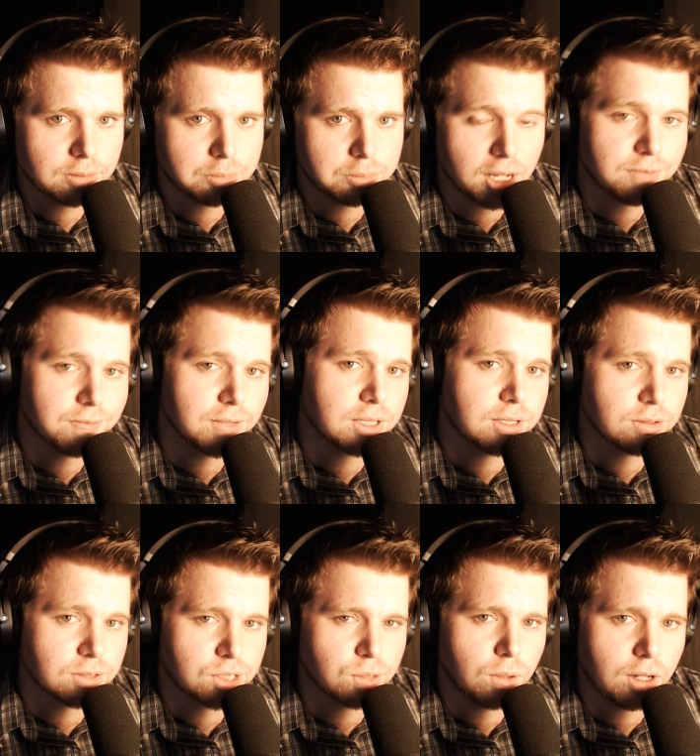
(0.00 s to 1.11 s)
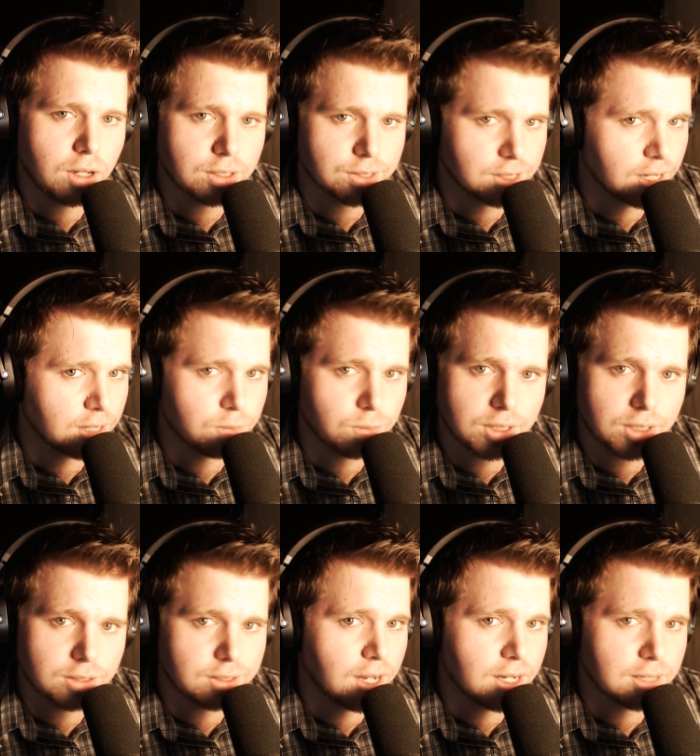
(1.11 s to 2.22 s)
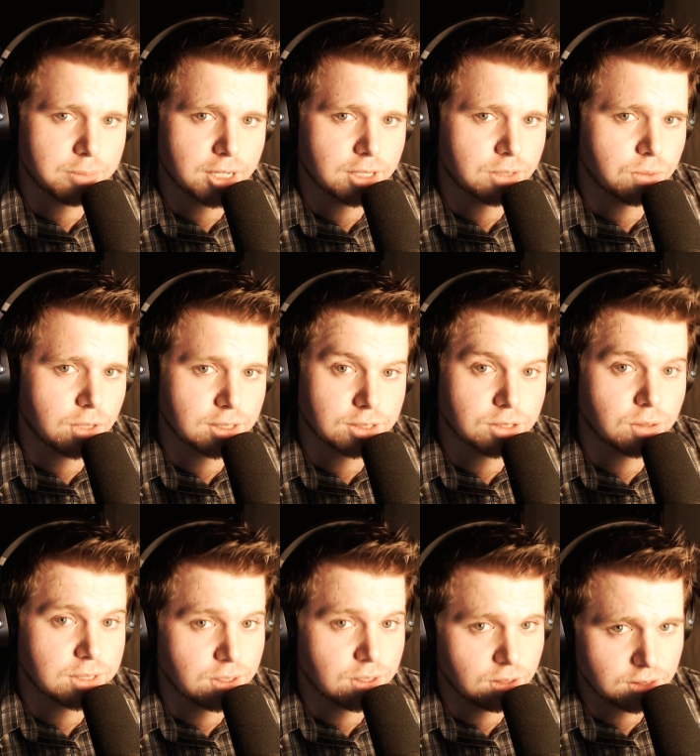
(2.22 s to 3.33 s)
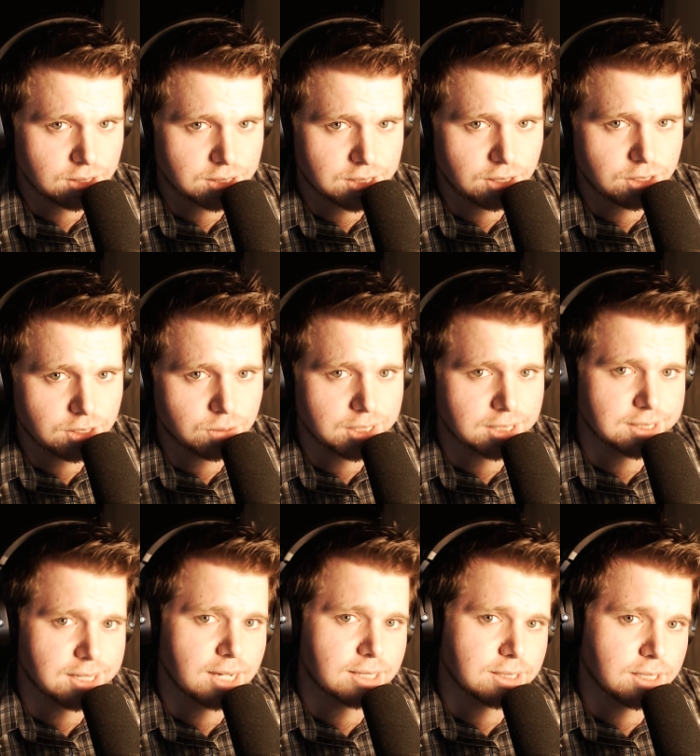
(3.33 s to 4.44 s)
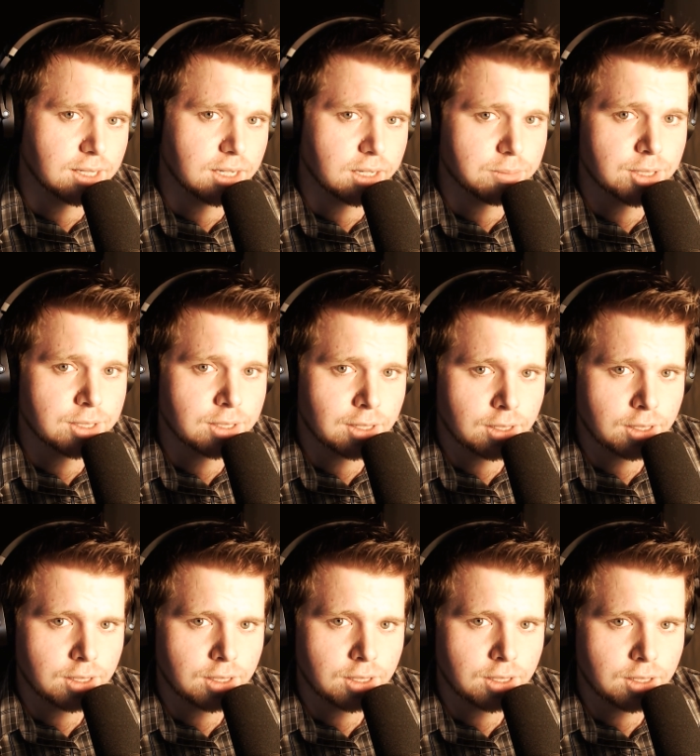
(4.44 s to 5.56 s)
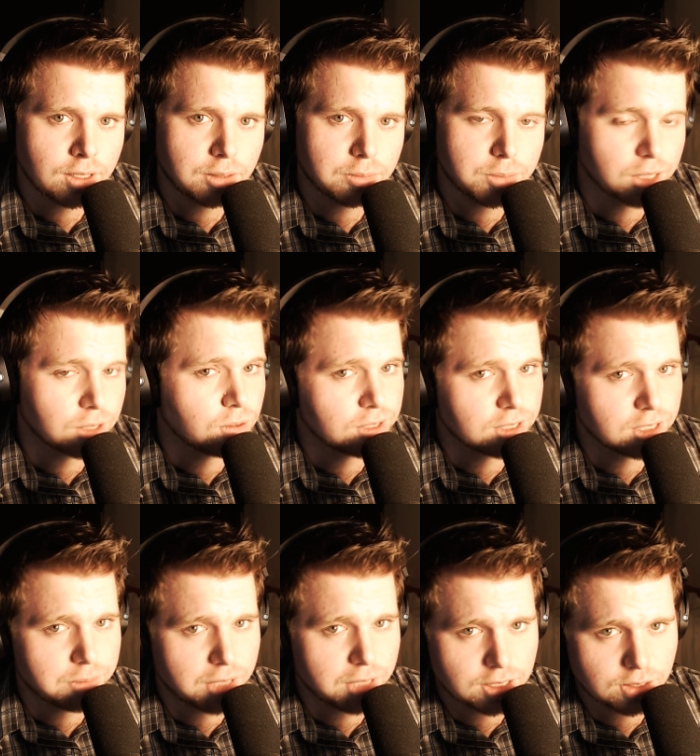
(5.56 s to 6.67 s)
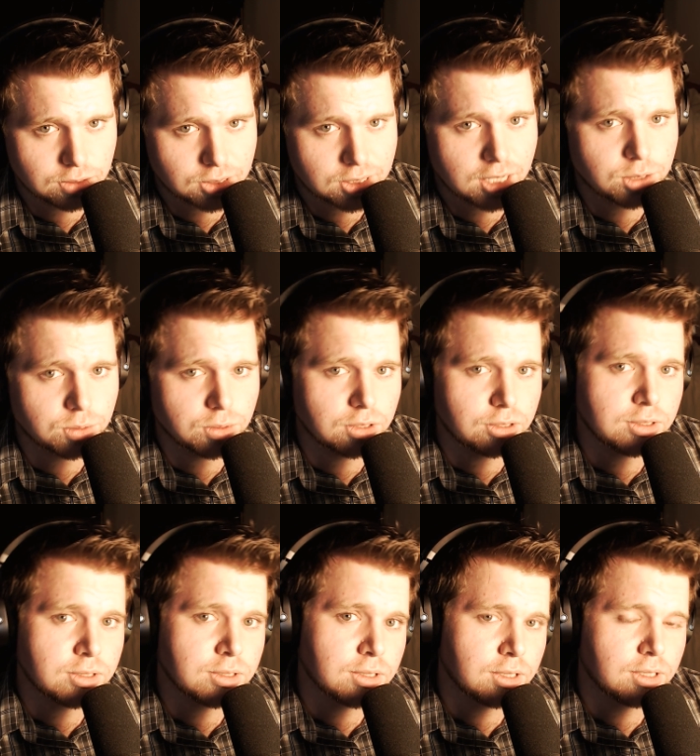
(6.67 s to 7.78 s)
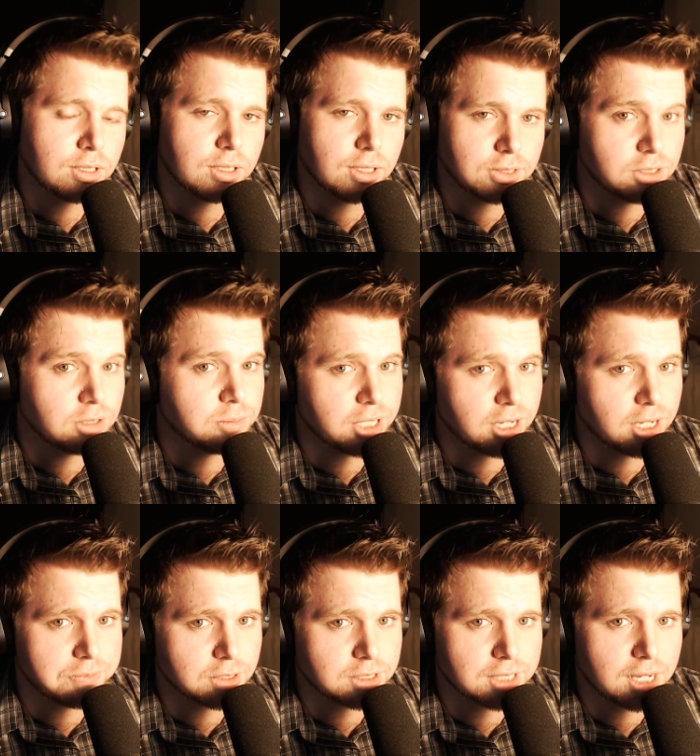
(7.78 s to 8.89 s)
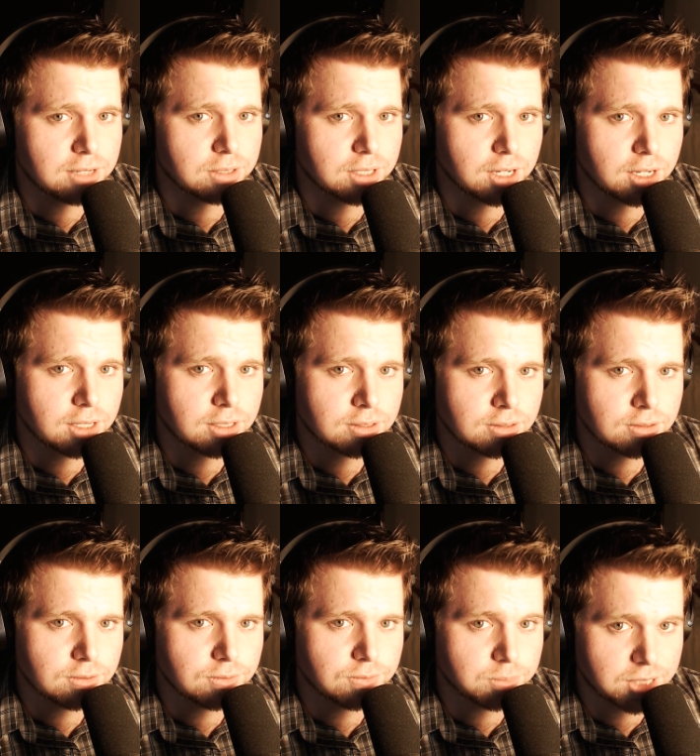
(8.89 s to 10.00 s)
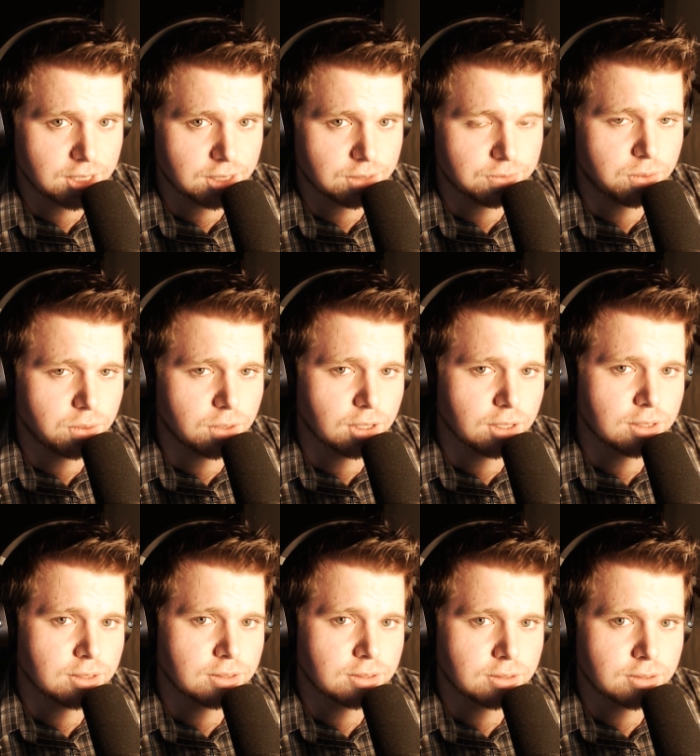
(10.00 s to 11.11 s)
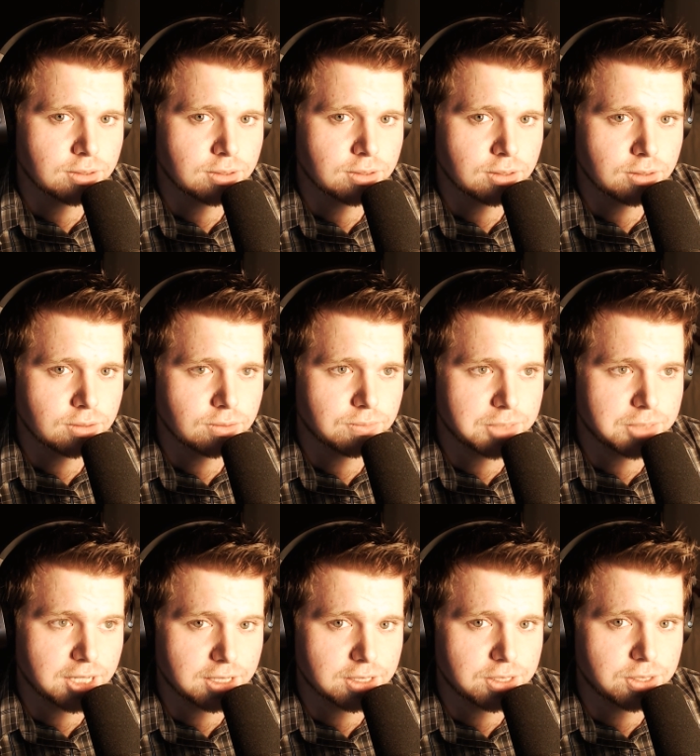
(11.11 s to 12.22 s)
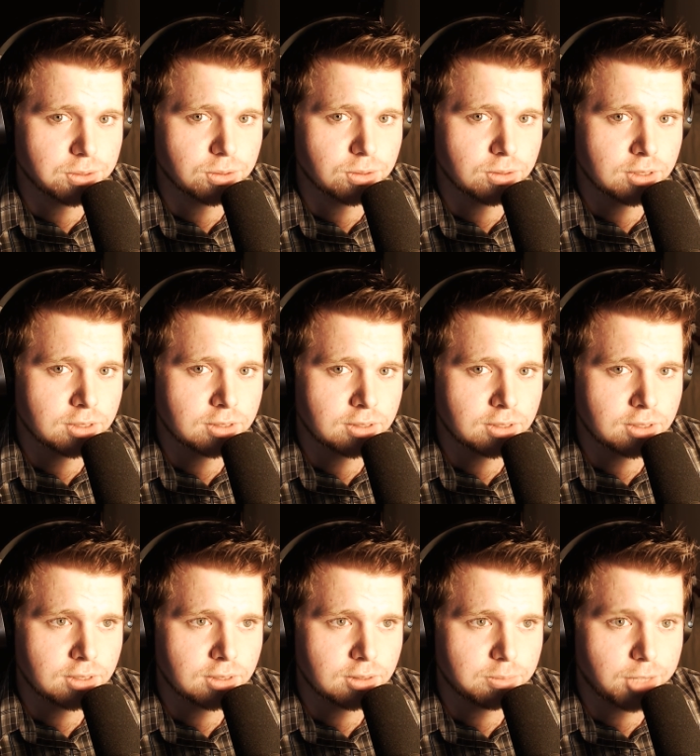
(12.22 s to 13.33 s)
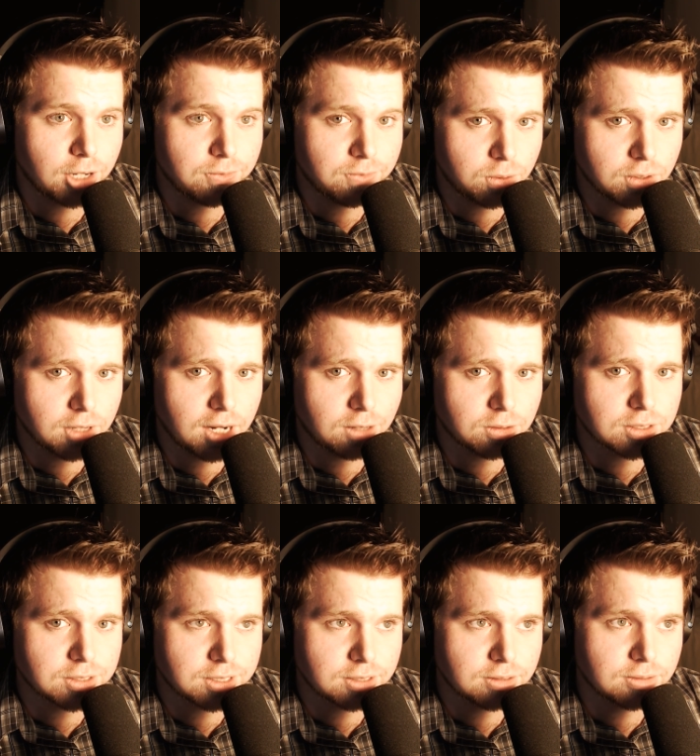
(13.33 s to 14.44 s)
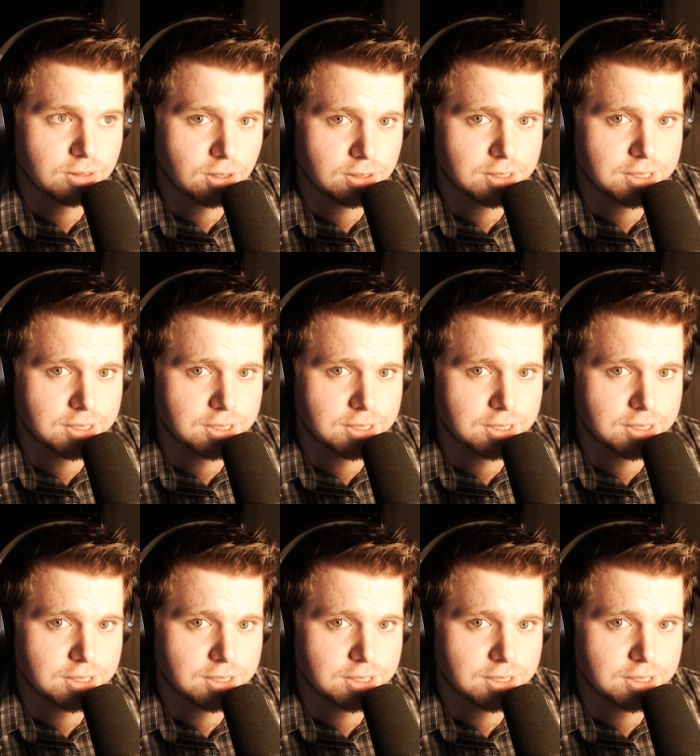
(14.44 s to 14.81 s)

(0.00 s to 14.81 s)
my video's quality, I will not make one, so it's hard to tell you an exact time. But according to my new schedule, it should be every Saturday from 10 to 4, 10 to 2, about 4 hours, starts at